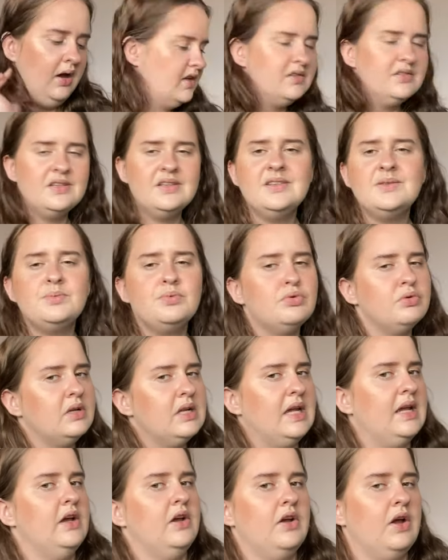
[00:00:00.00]
So it's pretty
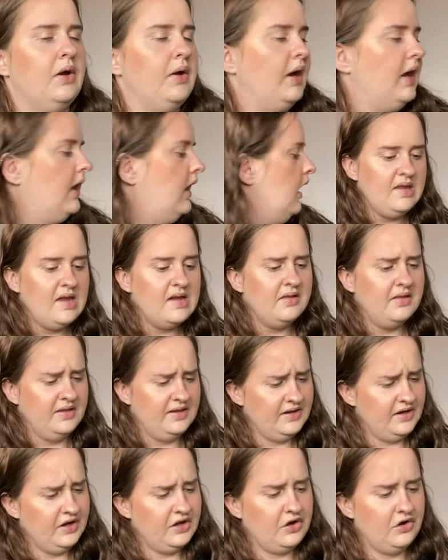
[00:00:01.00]
good going. And then
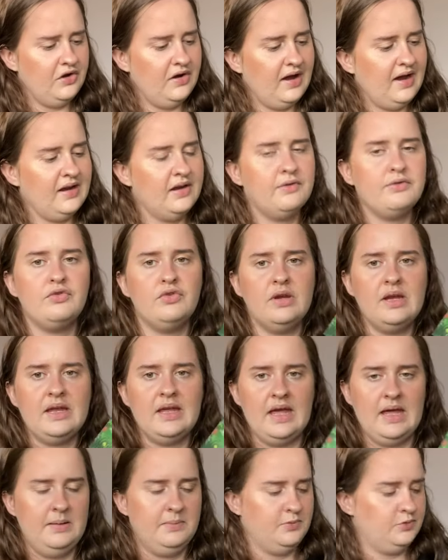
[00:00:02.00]
I got Anne of Green
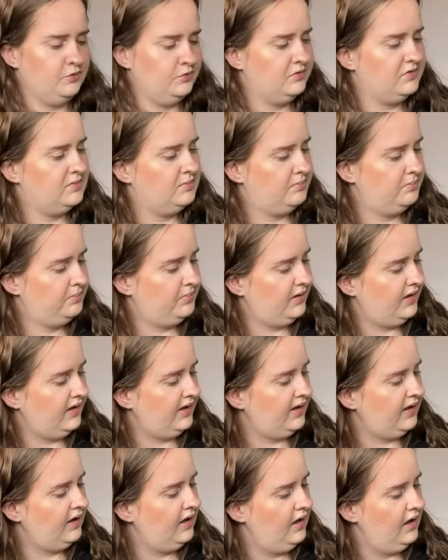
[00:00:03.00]
Gables
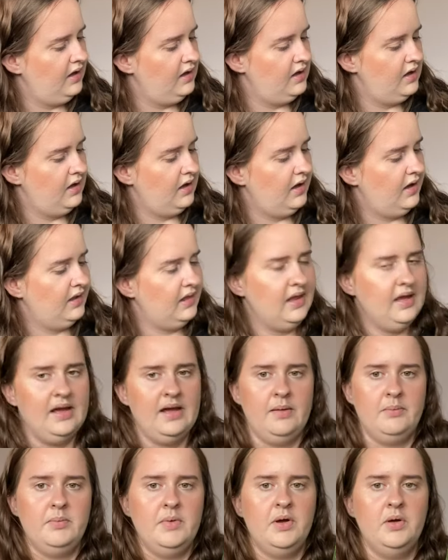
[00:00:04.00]
by
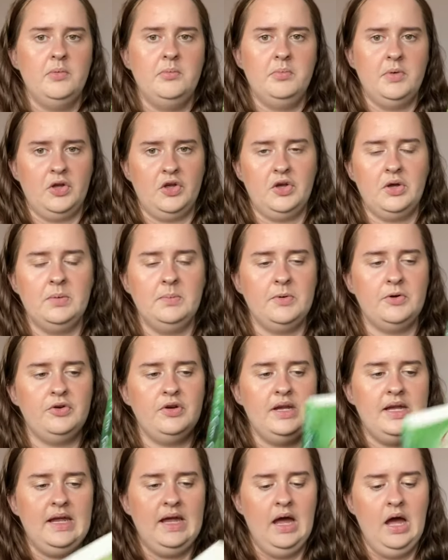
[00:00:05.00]
L.M.
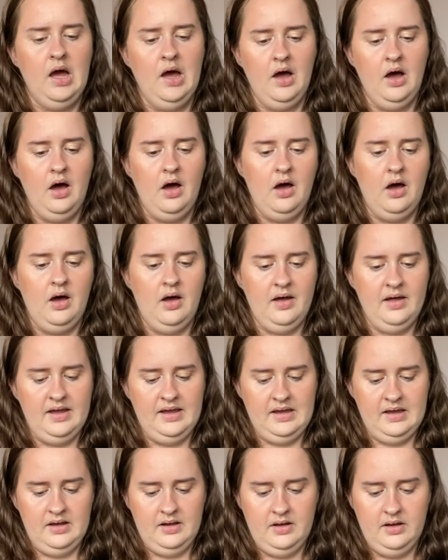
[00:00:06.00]
Montgomery.
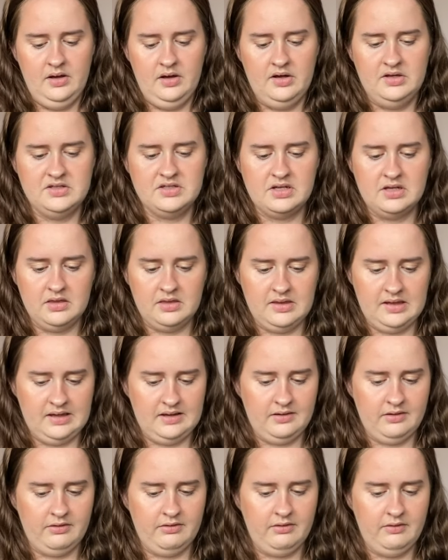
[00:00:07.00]
I heard good
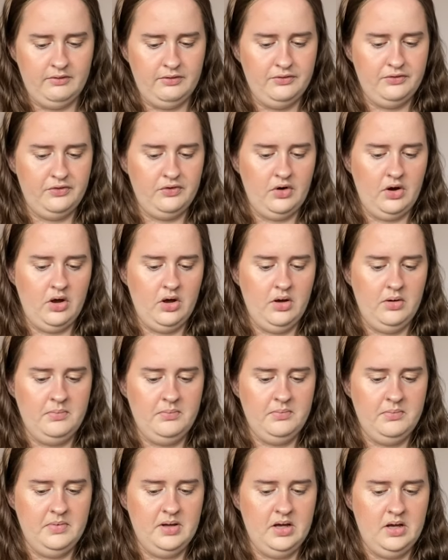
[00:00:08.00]
things
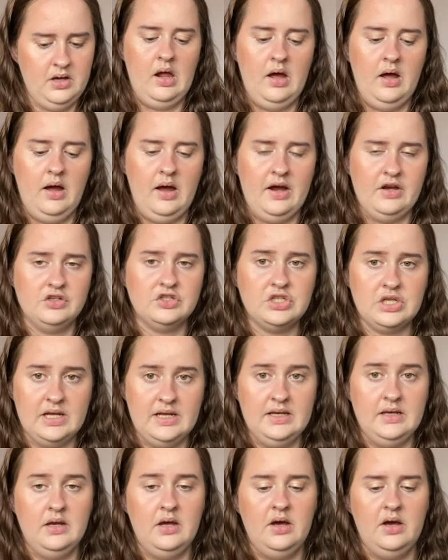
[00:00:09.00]
from
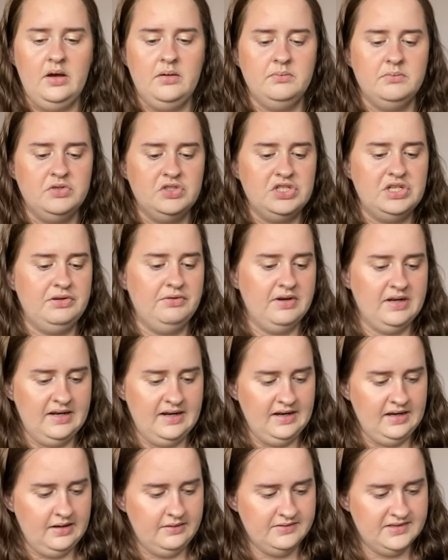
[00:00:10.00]
Ashlyn. Um, she really
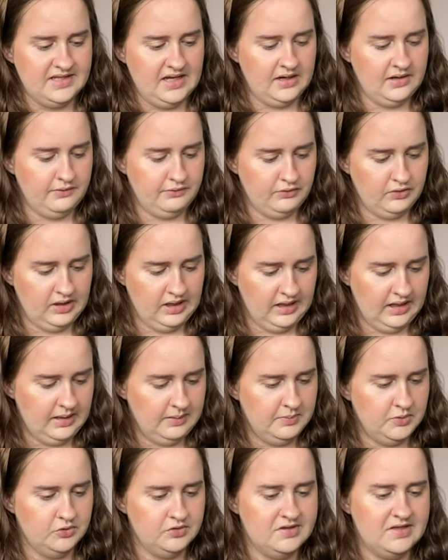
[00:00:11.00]
loves Anne of Green
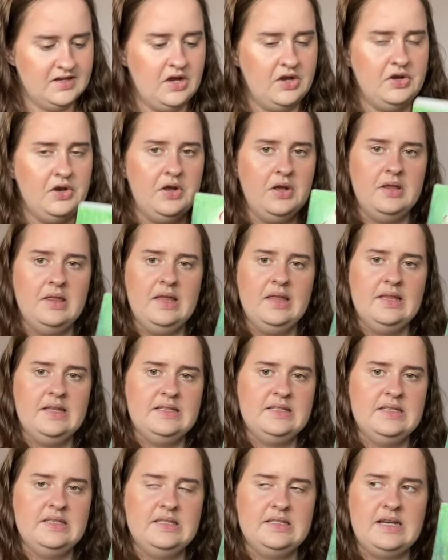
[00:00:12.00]
Gables. I know that
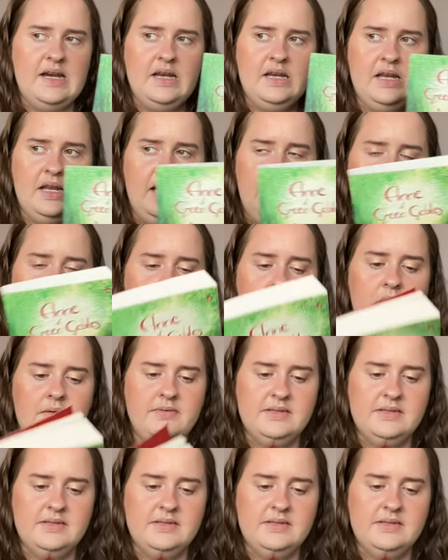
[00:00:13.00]
this is technically part of